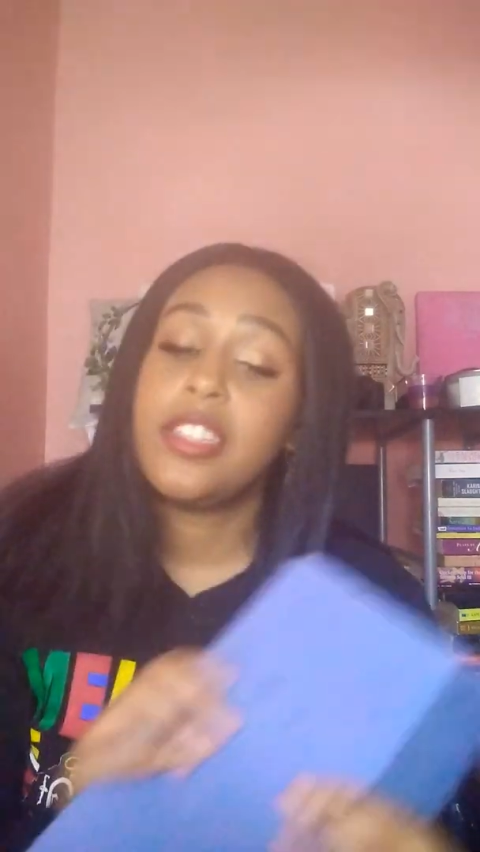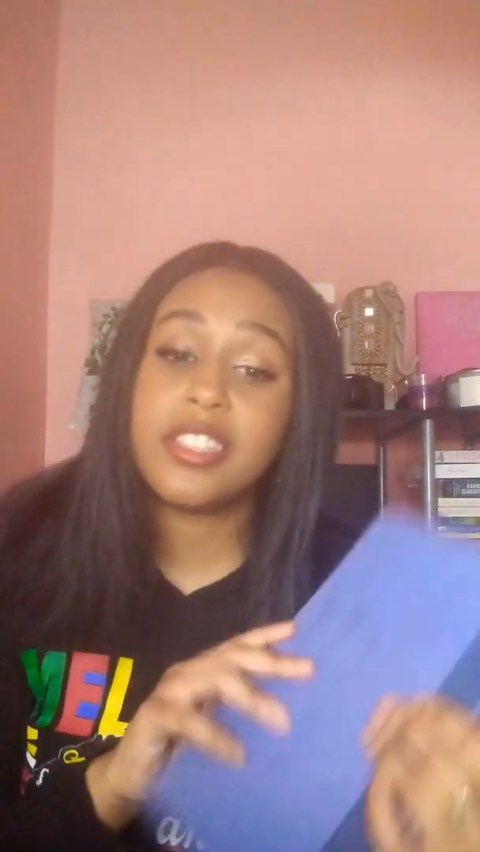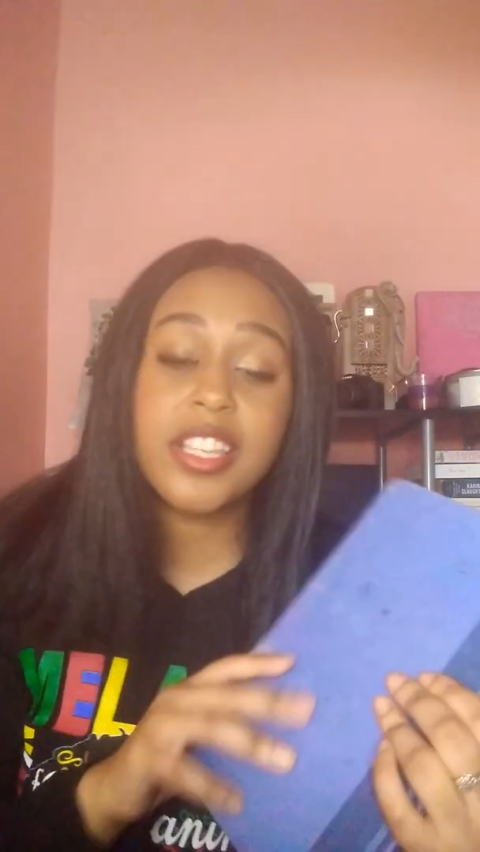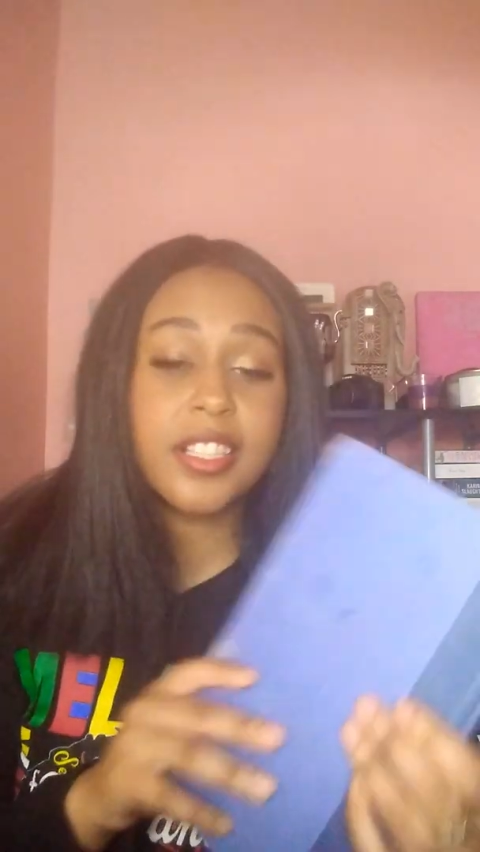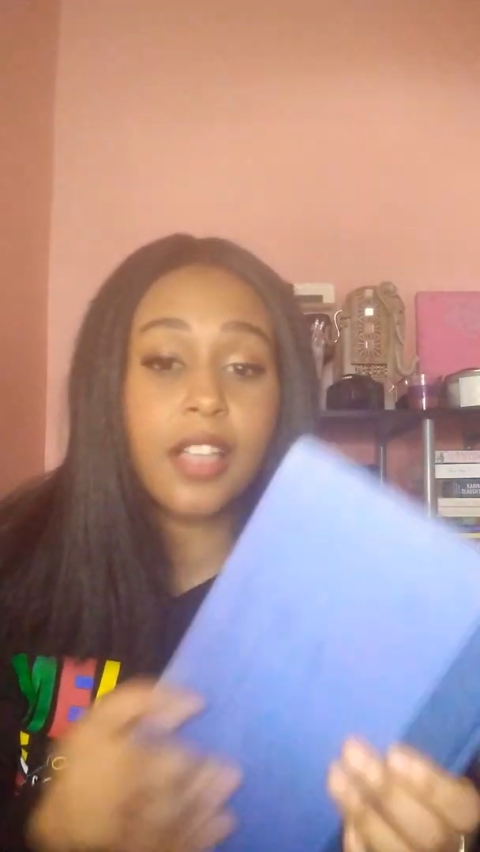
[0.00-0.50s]

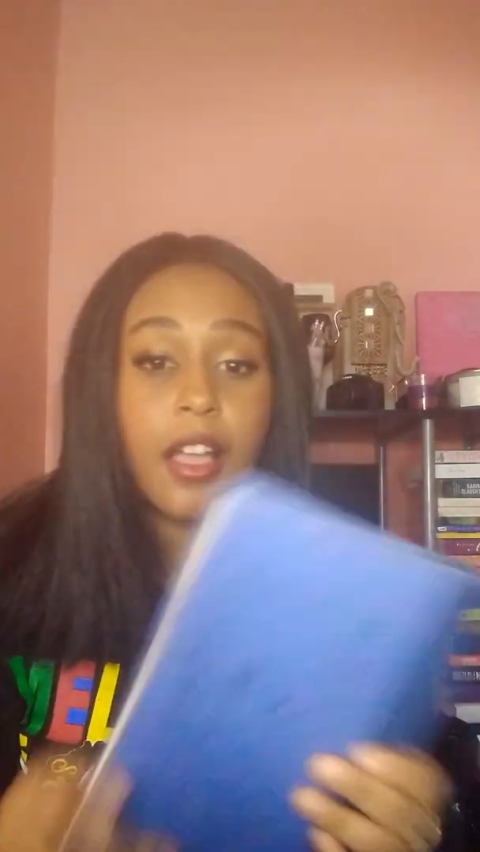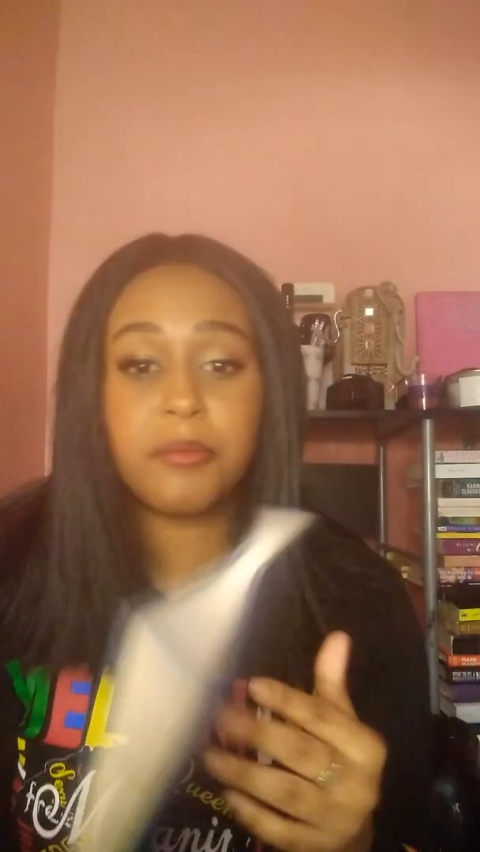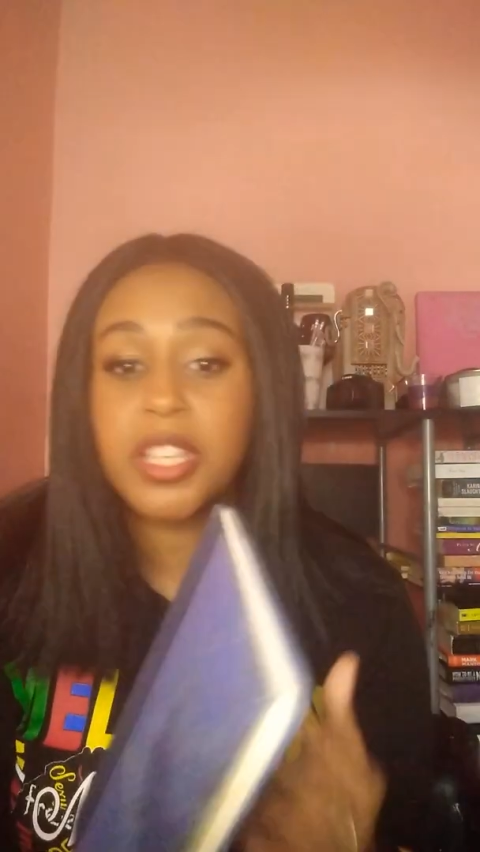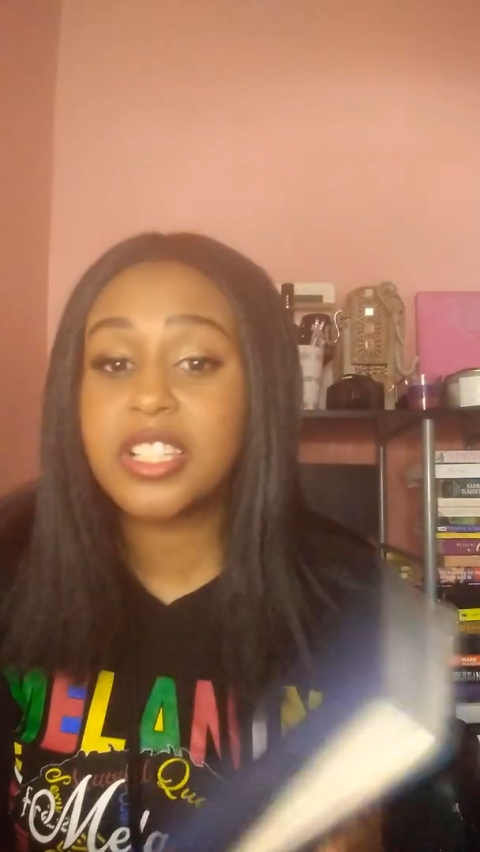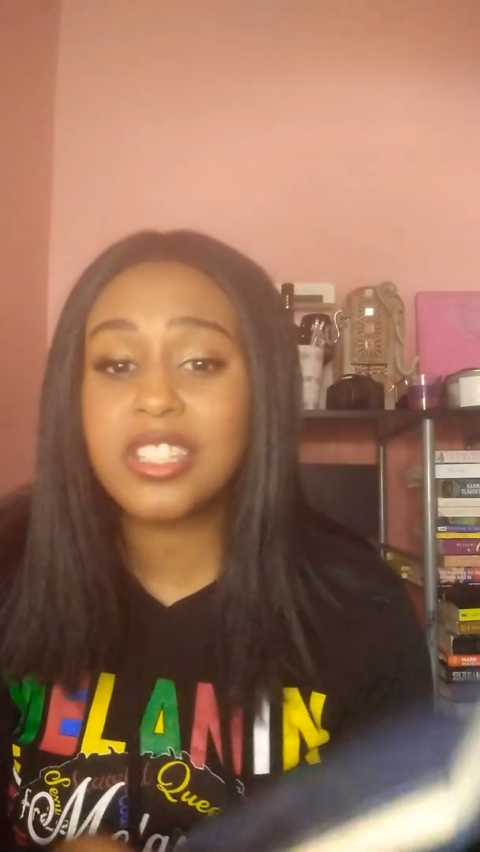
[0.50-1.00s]
It's just
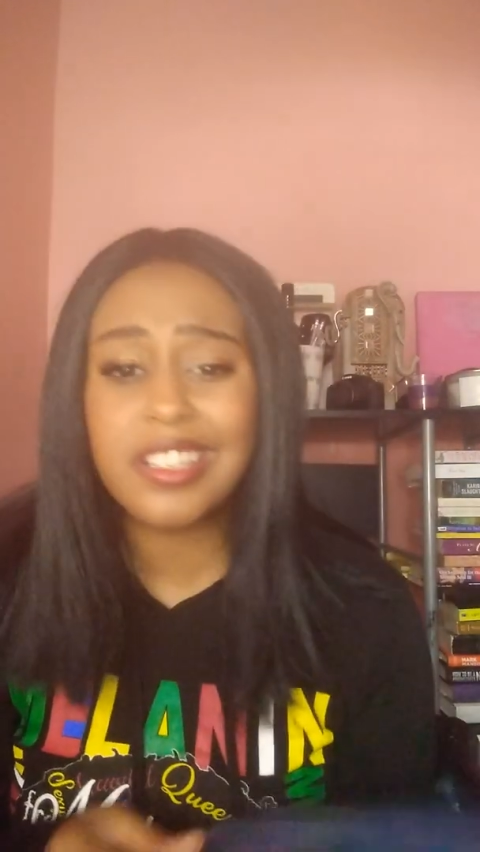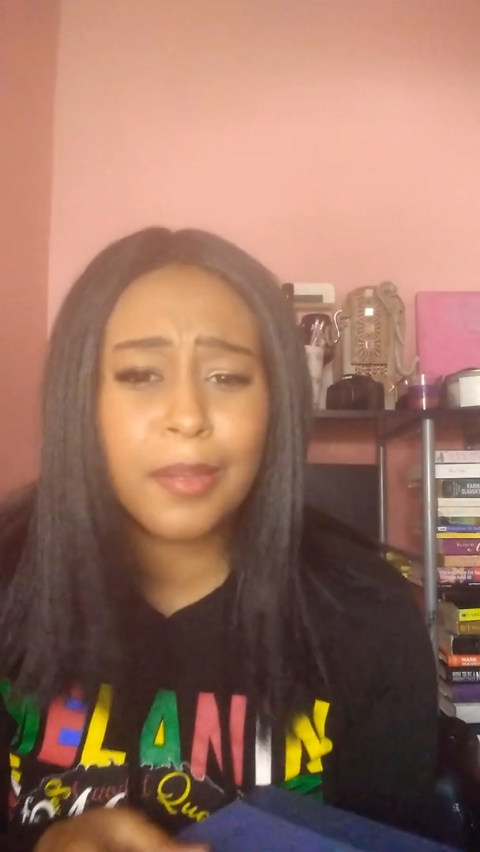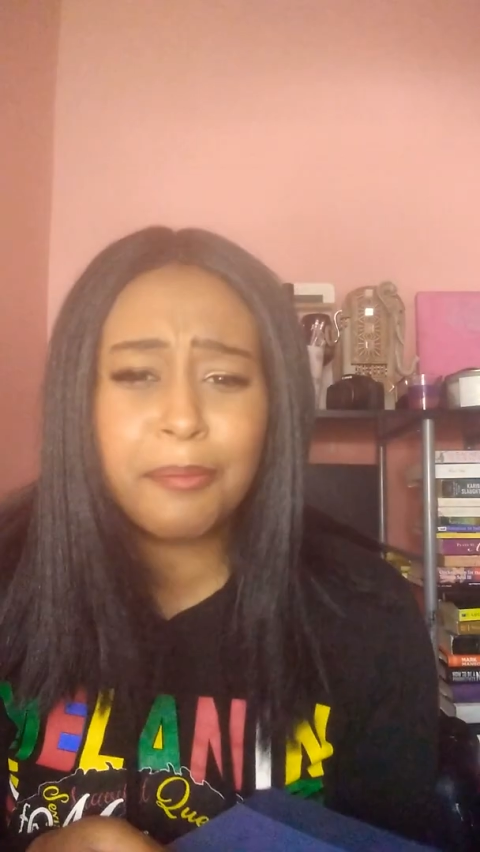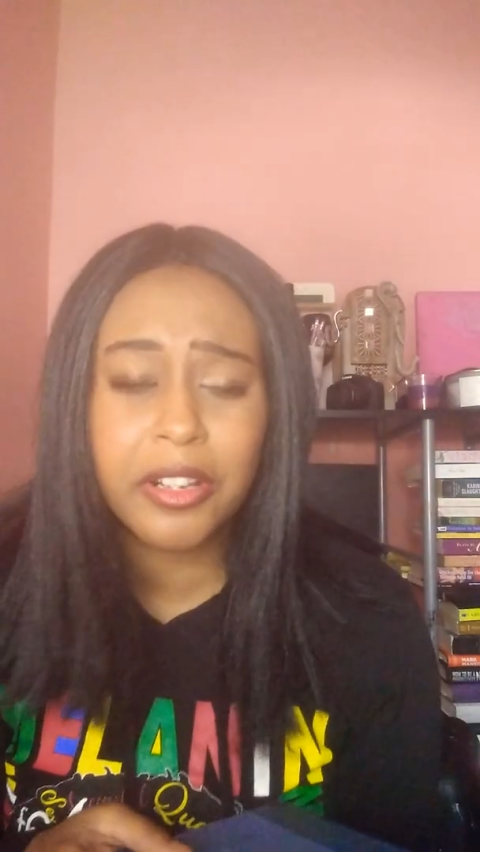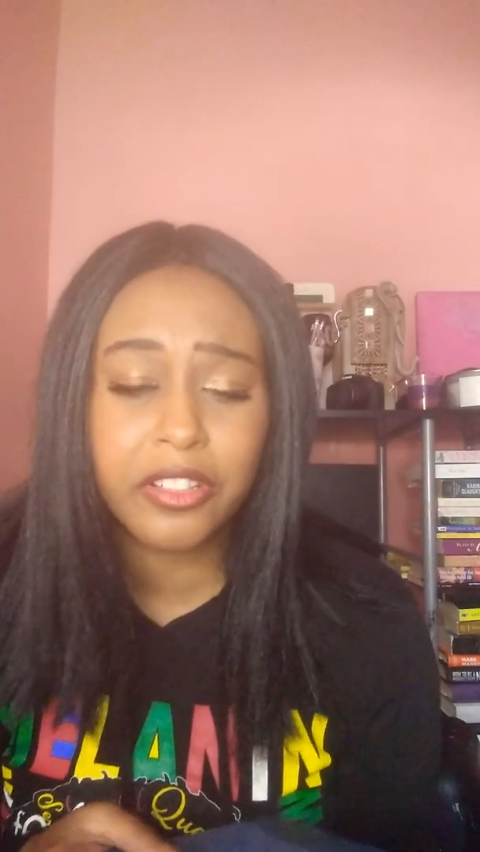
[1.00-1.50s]
this is just
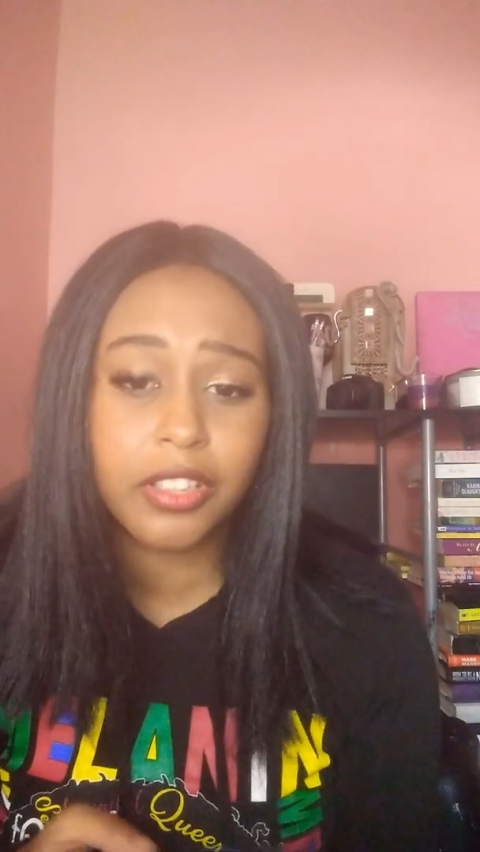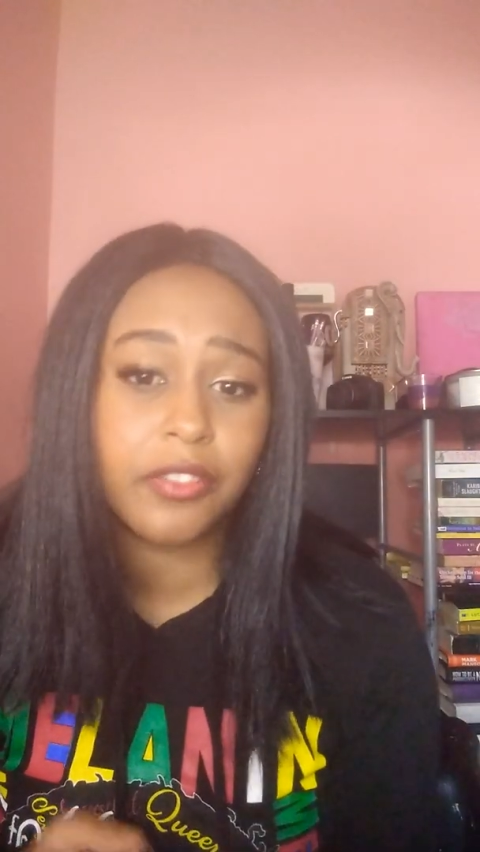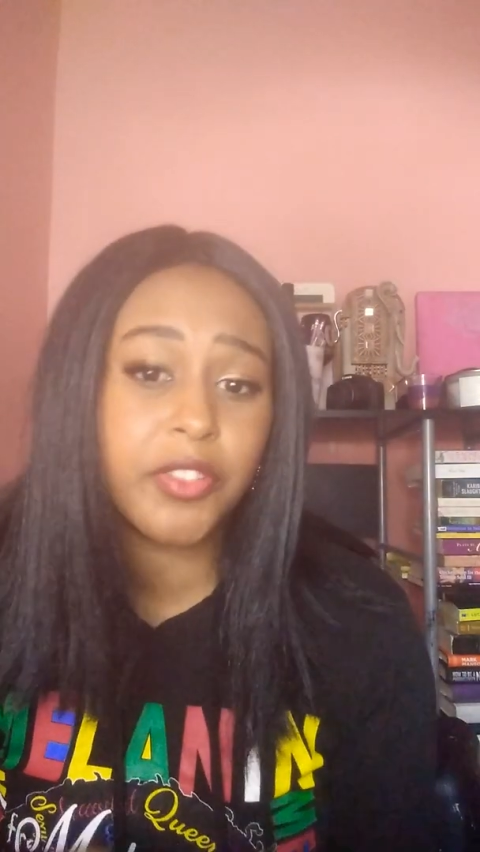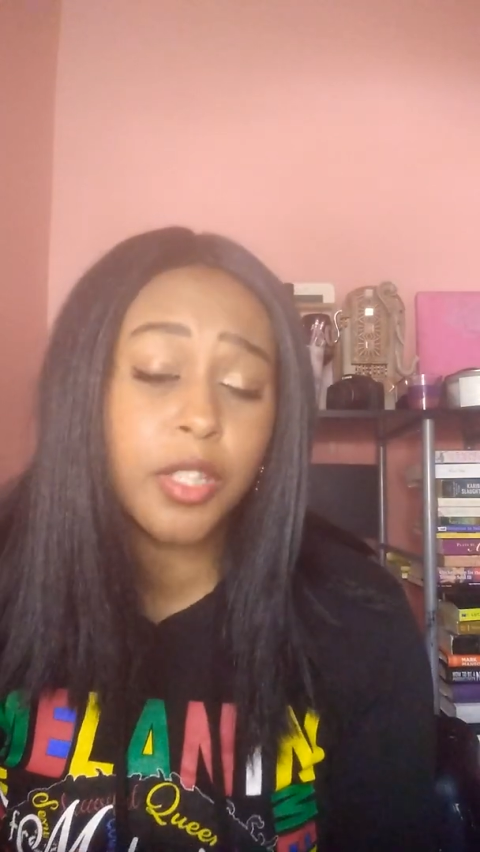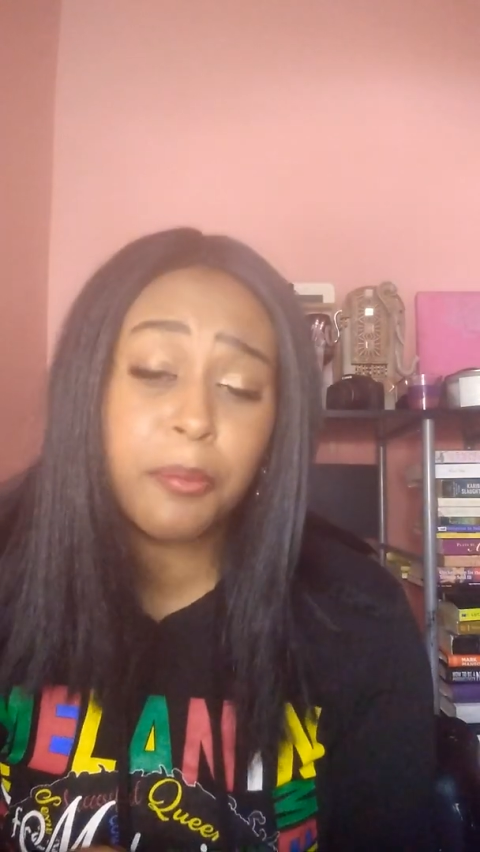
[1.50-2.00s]
a book
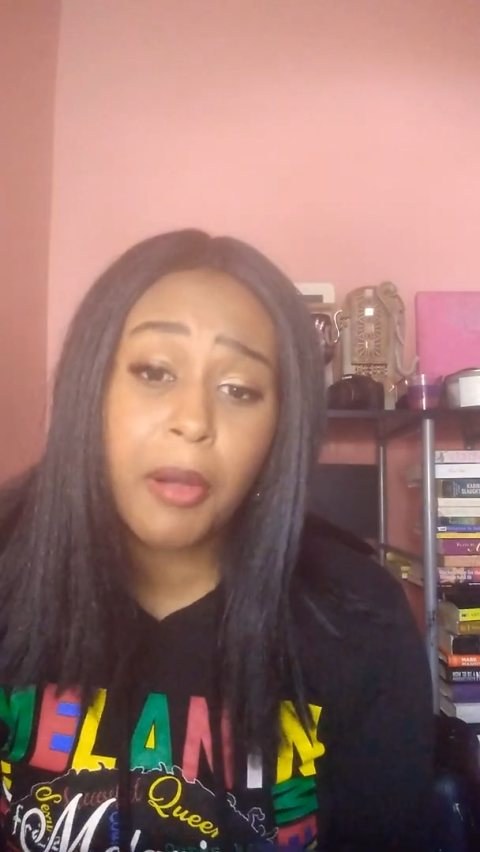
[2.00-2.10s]
full of